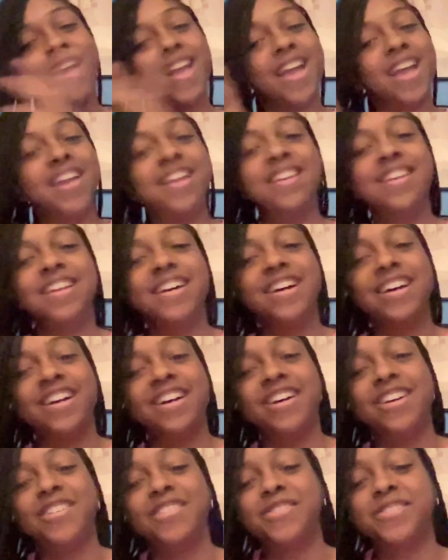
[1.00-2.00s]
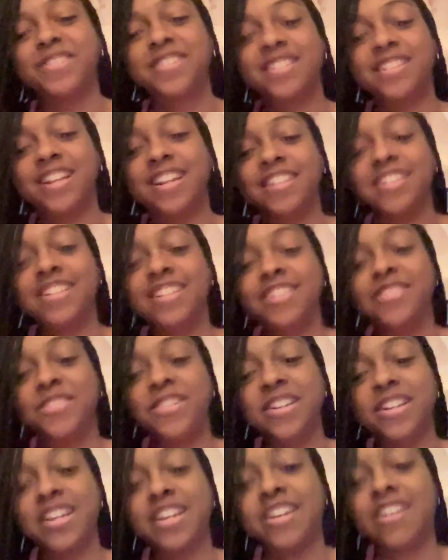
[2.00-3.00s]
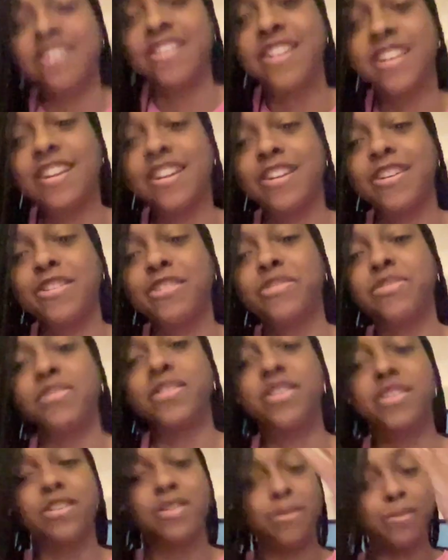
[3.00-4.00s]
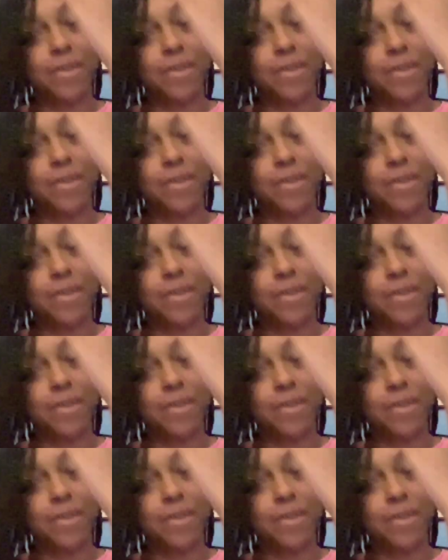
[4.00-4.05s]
Hey loves, I just want to get out here for